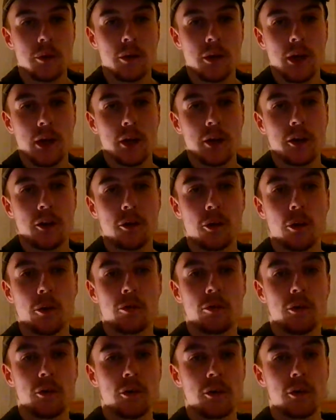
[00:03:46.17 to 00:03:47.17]
Can you go
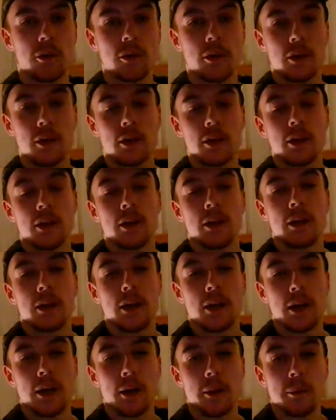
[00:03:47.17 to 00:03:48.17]
for it?
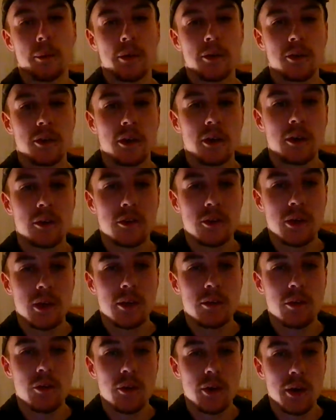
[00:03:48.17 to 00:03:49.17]
And she
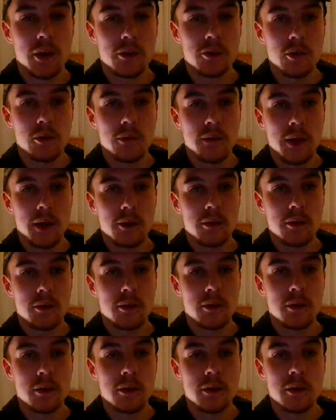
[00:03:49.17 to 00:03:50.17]
never really done that,
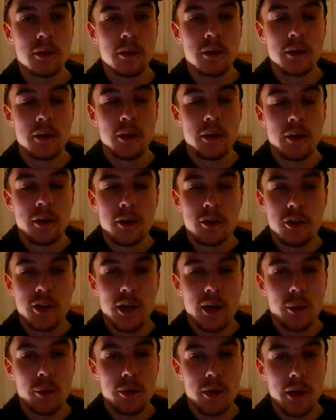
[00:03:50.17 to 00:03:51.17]
and she
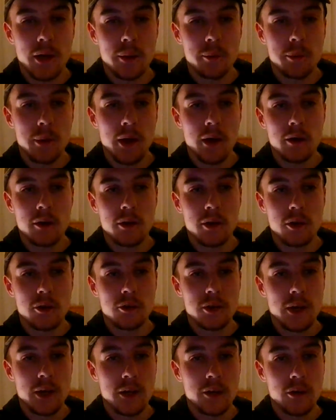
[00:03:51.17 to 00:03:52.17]
allowed Kenin back into the
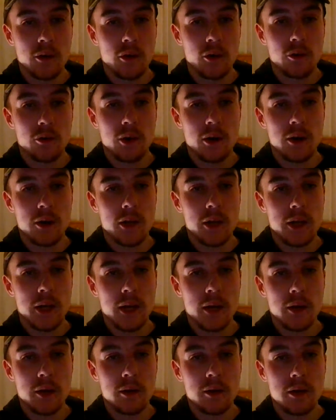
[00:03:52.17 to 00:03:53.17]
set. No credit to
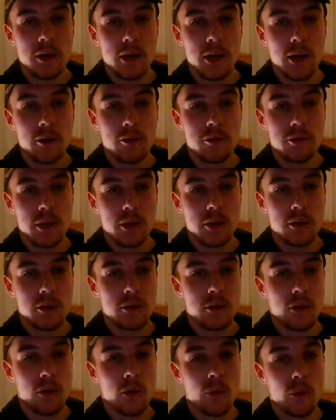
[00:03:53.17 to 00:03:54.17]
Kenin. I've said
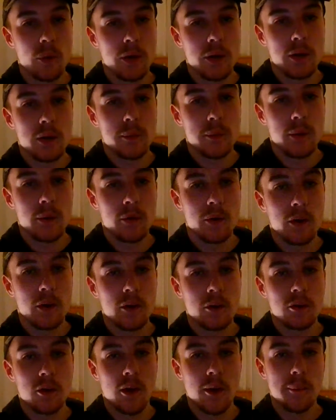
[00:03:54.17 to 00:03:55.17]
it all week about her
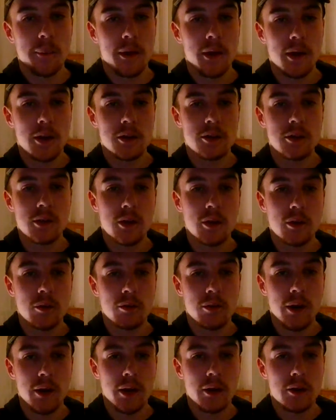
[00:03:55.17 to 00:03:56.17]
determination and her
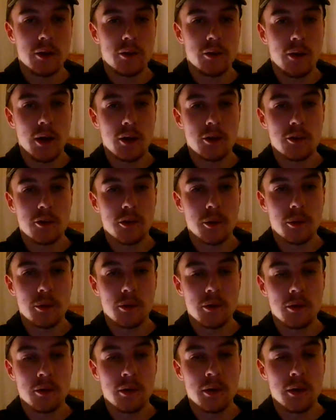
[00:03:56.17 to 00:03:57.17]
fight and her attitude.
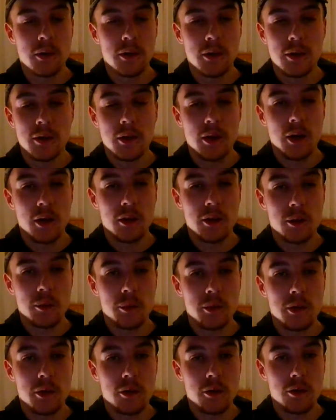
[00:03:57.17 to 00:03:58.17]
And I think
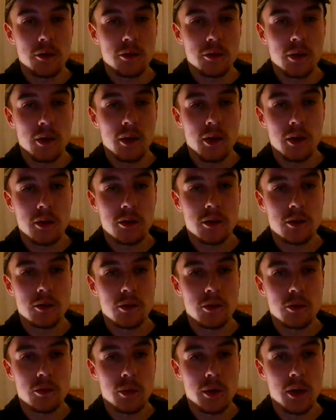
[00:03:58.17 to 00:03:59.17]
when you consider that she's
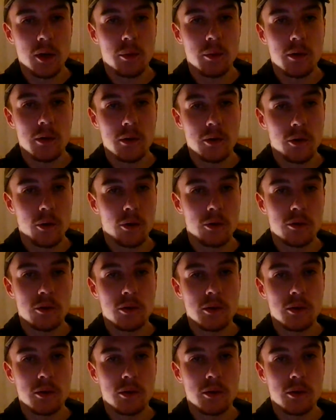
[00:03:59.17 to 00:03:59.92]
just 21-year-old, and